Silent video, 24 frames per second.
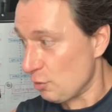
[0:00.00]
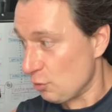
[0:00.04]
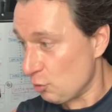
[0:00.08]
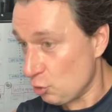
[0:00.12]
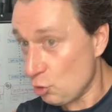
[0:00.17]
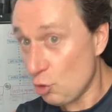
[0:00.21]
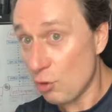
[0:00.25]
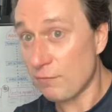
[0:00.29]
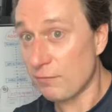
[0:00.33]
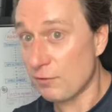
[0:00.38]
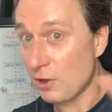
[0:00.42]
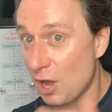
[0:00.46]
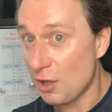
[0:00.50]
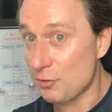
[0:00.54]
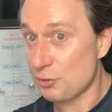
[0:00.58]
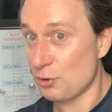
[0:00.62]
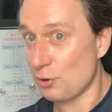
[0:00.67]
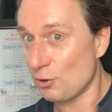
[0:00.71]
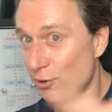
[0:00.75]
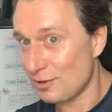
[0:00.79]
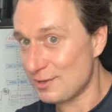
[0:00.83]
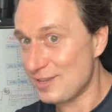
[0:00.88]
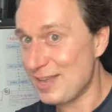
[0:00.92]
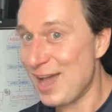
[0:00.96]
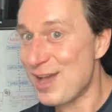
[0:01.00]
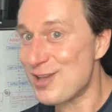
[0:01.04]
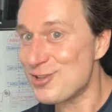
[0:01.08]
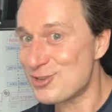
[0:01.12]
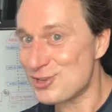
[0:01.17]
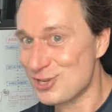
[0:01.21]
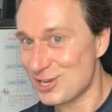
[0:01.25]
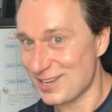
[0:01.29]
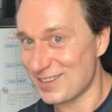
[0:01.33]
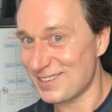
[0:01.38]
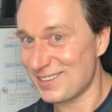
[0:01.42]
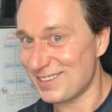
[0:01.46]
You've got their
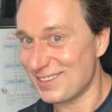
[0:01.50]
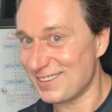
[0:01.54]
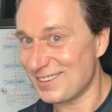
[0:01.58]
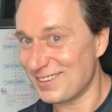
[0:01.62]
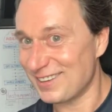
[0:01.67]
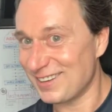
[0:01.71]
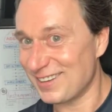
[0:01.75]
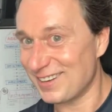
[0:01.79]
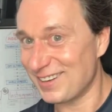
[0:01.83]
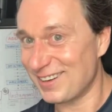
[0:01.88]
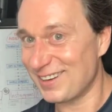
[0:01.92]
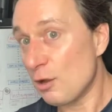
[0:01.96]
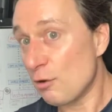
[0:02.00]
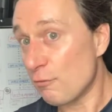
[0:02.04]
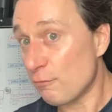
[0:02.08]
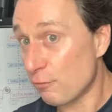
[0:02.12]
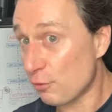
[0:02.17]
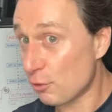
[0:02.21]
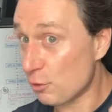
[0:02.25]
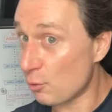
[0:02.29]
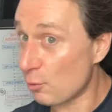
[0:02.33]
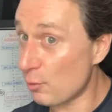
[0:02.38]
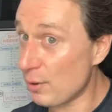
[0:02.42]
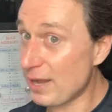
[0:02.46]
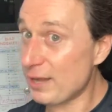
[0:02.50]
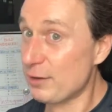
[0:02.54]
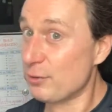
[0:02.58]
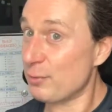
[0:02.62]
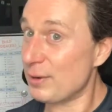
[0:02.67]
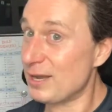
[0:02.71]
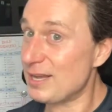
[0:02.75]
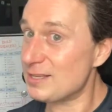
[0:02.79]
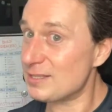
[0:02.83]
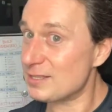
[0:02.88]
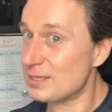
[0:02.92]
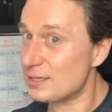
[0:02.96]
attention. For the right
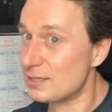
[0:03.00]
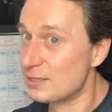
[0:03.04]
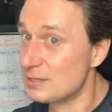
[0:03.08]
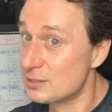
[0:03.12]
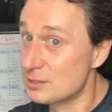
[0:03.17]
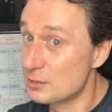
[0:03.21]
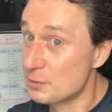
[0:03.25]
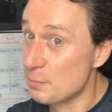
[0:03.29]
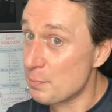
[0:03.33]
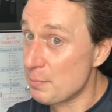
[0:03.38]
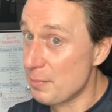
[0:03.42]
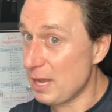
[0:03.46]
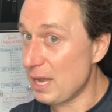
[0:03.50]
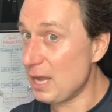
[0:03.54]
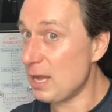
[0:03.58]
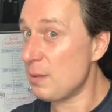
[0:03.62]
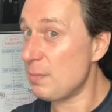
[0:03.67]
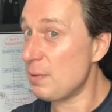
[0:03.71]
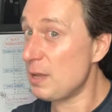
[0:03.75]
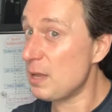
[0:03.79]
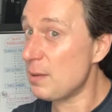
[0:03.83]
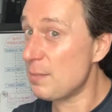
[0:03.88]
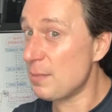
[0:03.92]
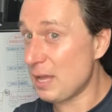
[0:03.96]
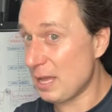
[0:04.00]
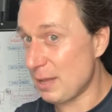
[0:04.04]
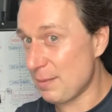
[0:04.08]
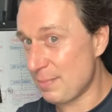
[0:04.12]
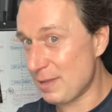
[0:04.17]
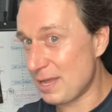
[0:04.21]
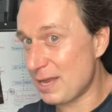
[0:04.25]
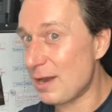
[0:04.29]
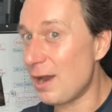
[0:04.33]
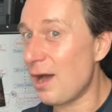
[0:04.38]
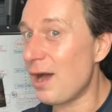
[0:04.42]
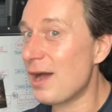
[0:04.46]
reasons, maybe,
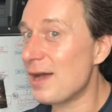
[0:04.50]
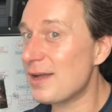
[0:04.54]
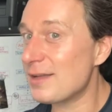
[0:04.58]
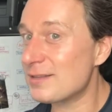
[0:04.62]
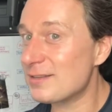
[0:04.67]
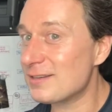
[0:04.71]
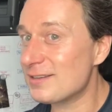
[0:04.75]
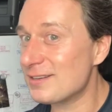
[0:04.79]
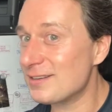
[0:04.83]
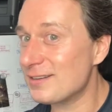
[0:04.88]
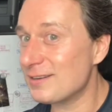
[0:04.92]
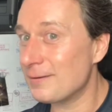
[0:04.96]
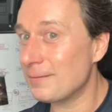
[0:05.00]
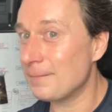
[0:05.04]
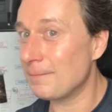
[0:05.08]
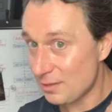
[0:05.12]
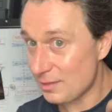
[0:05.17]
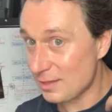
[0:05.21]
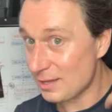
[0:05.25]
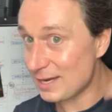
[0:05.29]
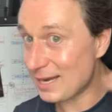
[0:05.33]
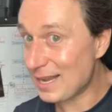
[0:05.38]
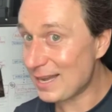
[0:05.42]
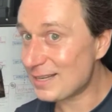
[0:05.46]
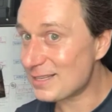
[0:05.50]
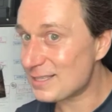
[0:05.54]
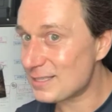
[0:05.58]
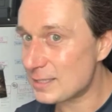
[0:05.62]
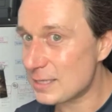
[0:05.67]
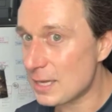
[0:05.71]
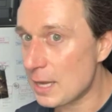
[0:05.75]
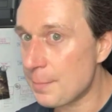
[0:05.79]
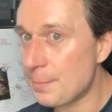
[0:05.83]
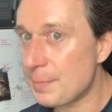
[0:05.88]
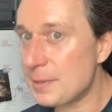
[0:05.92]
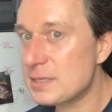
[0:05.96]
maybe not. The next
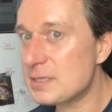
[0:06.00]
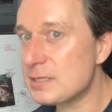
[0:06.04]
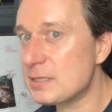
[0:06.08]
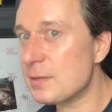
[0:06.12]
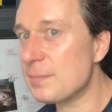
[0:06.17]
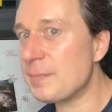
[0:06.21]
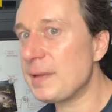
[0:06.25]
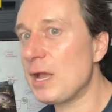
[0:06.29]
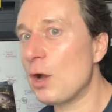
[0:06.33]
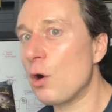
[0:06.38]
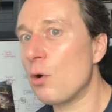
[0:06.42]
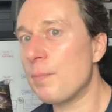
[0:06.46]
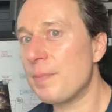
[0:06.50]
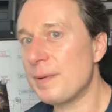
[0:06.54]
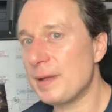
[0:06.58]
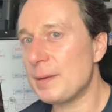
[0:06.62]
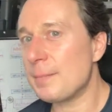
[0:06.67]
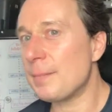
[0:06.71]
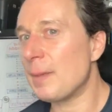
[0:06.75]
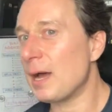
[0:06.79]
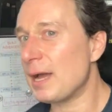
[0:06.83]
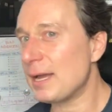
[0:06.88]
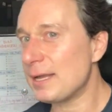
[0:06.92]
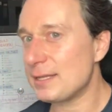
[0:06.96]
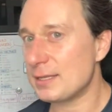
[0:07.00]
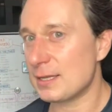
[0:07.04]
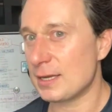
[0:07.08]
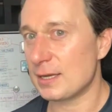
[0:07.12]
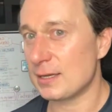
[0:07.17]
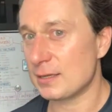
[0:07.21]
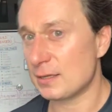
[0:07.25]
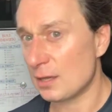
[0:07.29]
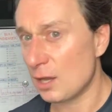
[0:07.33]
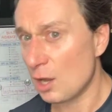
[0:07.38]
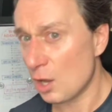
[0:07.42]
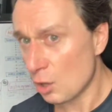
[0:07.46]
step is to be
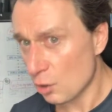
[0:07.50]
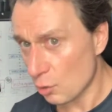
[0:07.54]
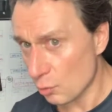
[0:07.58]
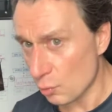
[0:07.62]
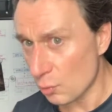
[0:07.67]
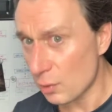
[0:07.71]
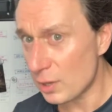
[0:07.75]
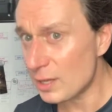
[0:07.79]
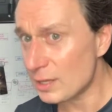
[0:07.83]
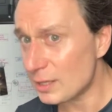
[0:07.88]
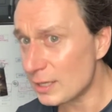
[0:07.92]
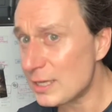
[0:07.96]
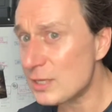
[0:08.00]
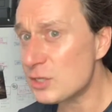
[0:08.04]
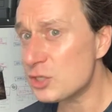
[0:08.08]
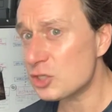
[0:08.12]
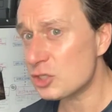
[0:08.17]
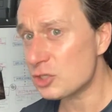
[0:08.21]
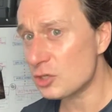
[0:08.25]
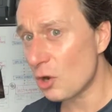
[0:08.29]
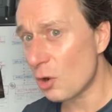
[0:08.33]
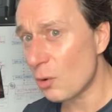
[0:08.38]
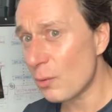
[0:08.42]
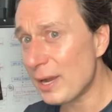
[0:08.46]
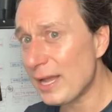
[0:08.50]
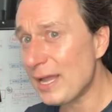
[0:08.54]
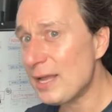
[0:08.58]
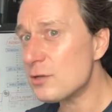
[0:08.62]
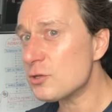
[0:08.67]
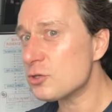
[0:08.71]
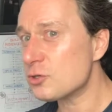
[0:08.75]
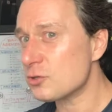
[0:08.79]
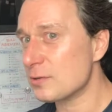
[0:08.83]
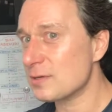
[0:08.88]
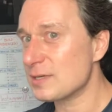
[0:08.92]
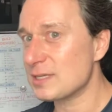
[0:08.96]
open-minded. Really show
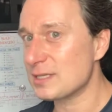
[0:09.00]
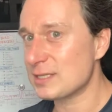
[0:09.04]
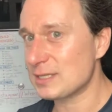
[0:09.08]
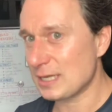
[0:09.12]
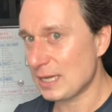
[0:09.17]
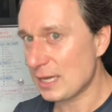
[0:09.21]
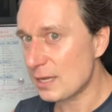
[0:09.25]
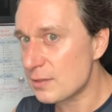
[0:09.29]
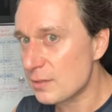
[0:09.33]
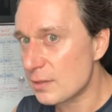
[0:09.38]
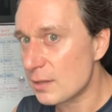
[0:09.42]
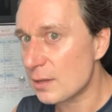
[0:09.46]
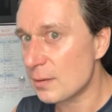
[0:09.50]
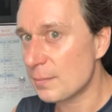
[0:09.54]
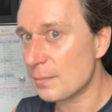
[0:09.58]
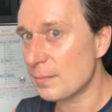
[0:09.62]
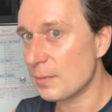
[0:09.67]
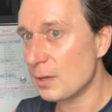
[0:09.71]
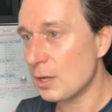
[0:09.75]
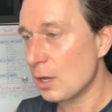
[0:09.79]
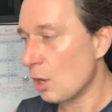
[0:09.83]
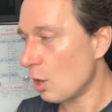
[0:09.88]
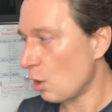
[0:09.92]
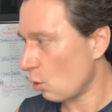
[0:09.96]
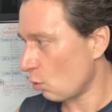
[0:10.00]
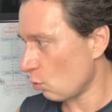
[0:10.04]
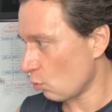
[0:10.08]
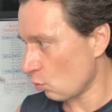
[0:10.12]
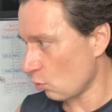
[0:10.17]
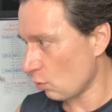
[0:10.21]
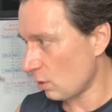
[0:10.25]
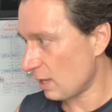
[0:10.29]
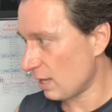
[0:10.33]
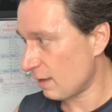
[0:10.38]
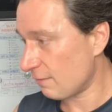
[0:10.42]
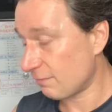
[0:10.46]
interest in them.
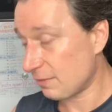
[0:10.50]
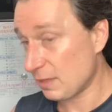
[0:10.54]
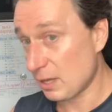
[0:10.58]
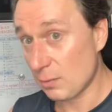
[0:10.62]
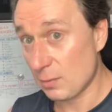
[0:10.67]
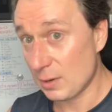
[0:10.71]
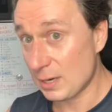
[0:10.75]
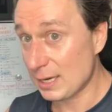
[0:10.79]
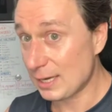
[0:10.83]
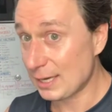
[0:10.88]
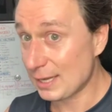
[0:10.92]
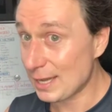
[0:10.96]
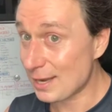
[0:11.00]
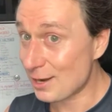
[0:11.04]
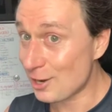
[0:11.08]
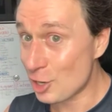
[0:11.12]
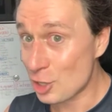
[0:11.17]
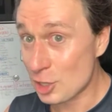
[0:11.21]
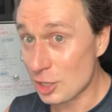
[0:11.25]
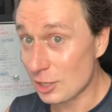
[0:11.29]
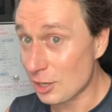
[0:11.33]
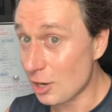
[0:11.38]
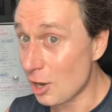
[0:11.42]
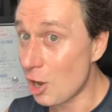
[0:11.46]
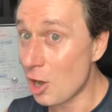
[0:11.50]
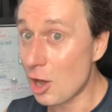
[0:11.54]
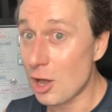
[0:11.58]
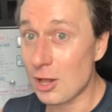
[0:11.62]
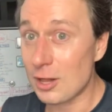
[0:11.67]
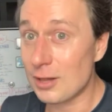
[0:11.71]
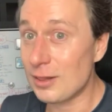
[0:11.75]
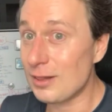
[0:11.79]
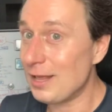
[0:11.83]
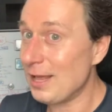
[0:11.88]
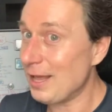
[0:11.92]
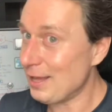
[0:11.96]
If they want to get on a
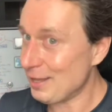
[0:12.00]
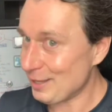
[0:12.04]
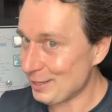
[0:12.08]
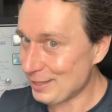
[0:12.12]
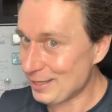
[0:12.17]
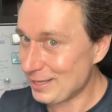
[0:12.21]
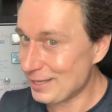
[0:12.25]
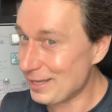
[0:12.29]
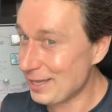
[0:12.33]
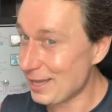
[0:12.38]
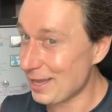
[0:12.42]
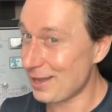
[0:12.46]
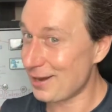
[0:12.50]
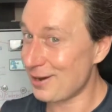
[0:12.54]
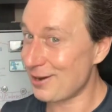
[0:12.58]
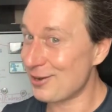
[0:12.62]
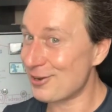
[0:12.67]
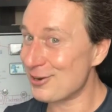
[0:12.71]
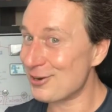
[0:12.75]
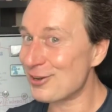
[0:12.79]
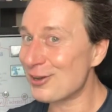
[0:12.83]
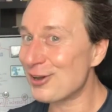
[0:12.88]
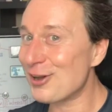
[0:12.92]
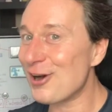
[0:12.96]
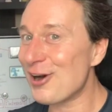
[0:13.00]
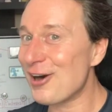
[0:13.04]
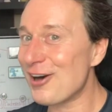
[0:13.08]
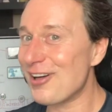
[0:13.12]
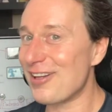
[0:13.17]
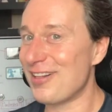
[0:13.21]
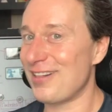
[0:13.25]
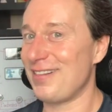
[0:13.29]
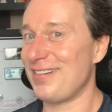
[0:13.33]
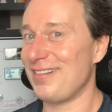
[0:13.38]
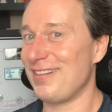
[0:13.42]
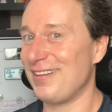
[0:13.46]
call, get on a
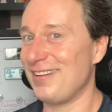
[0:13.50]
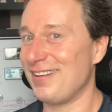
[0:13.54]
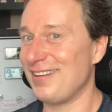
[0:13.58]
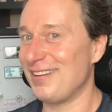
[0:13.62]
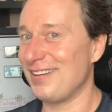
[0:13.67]
call.